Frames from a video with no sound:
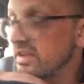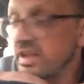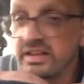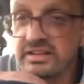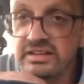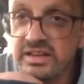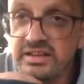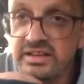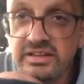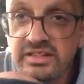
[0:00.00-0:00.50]
I
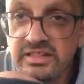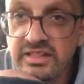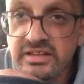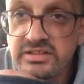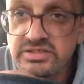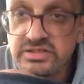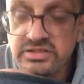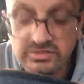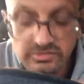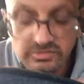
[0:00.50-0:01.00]
didn't
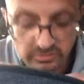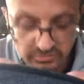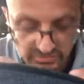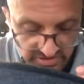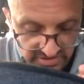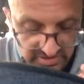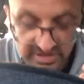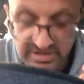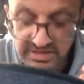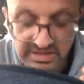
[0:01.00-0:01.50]
think
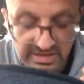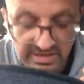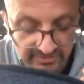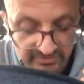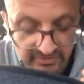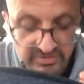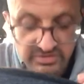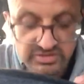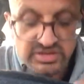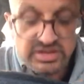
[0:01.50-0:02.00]
she didn't
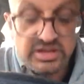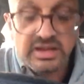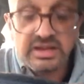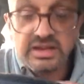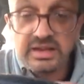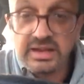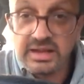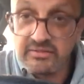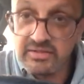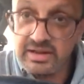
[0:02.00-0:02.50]
have
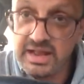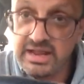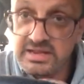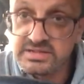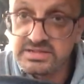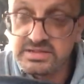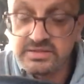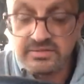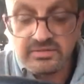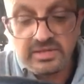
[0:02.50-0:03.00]
an
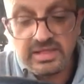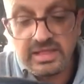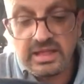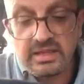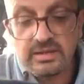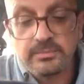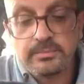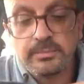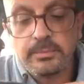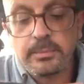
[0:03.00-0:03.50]
answer for
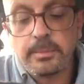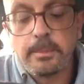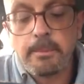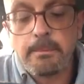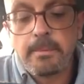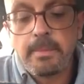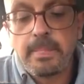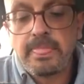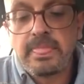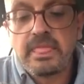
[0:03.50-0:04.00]
that.
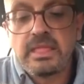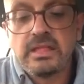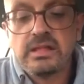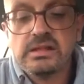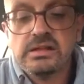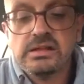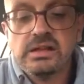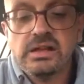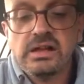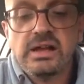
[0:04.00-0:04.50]

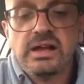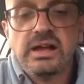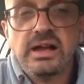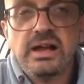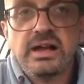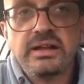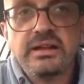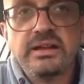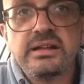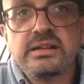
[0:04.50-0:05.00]

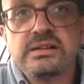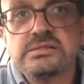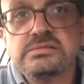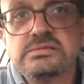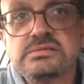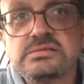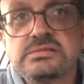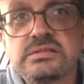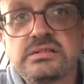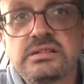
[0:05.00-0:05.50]
And
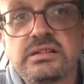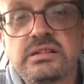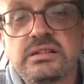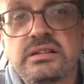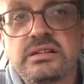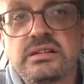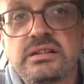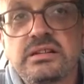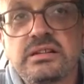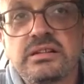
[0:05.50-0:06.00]

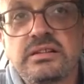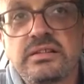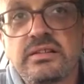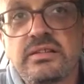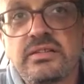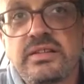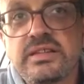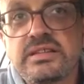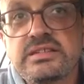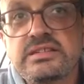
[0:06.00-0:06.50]

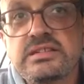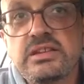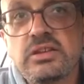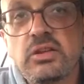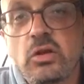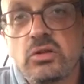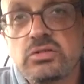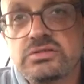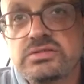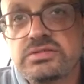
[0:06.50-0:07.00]
there's
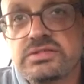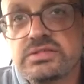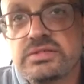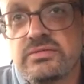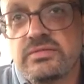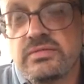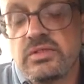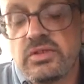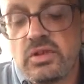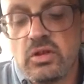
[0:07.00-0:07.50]
lots
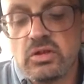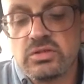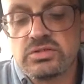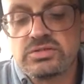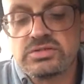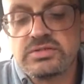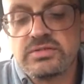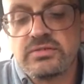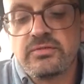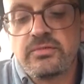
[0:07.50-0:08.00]

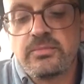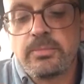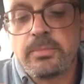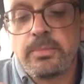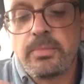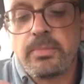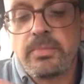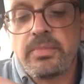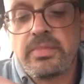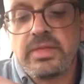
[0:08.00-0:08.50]
of
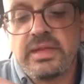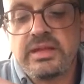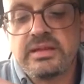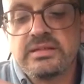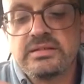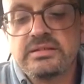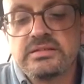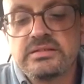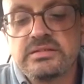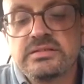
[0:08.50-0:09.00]

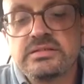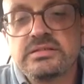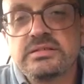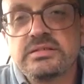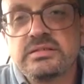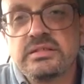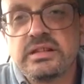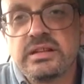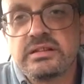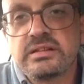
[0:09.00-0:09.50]

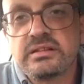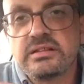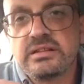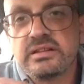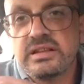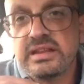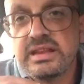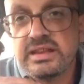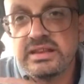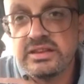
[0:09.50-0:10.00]
things that
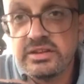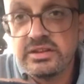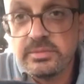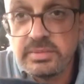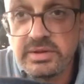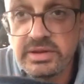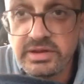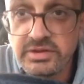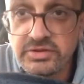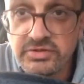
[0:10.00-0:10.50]
need to
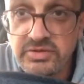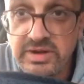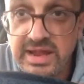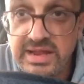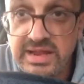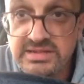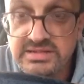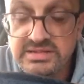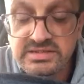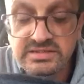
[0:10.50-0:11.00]
be
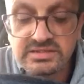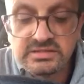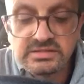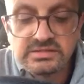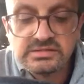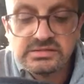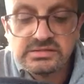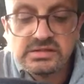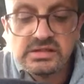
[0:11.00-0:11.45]
addressed